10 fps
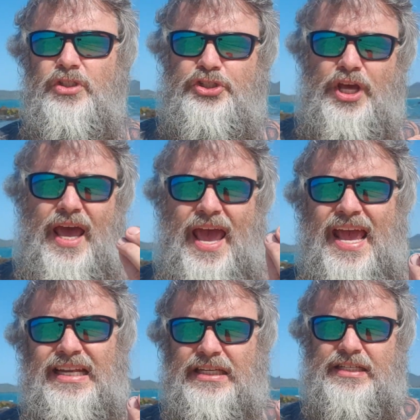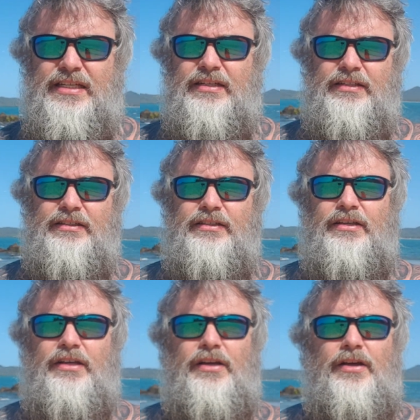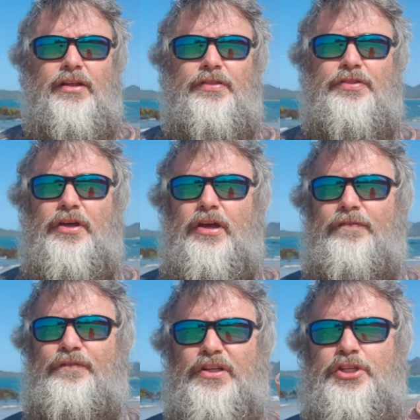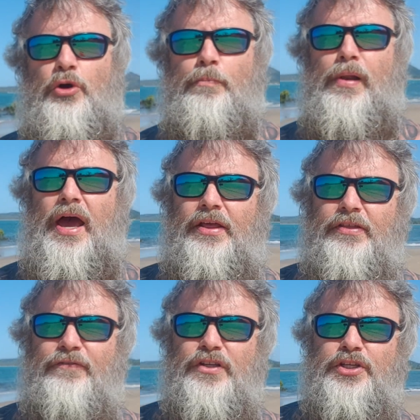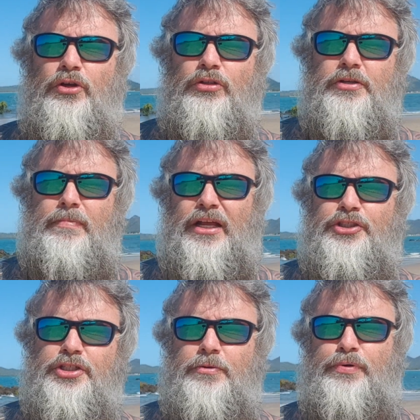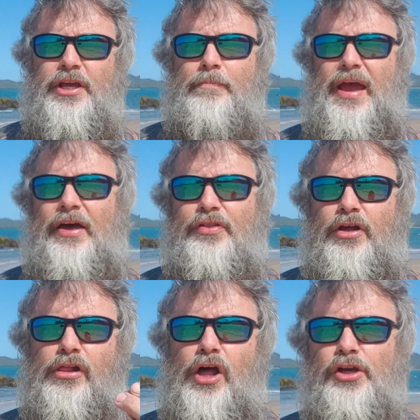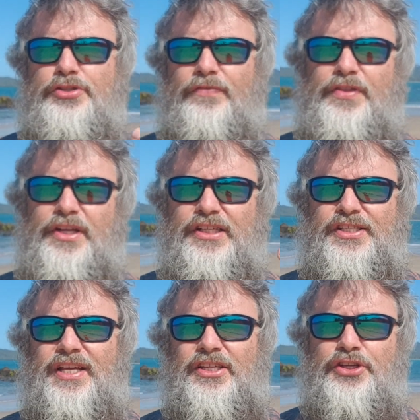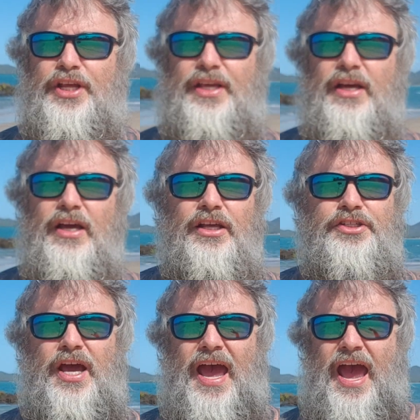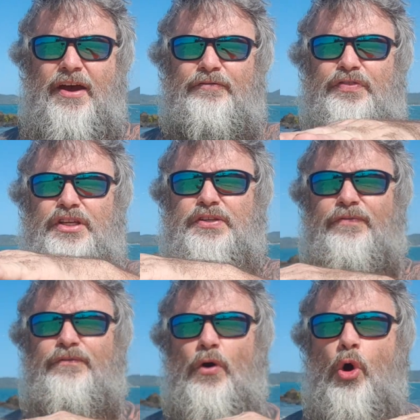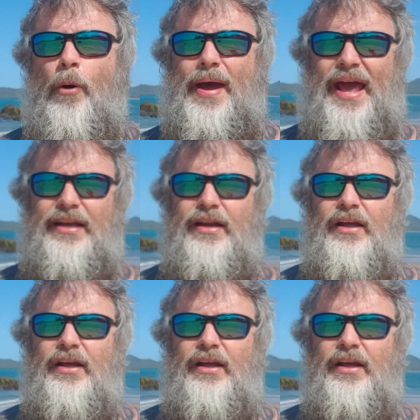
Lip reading: to end the physical plane, the physical dimension, to bring about the close of the necessity to have this format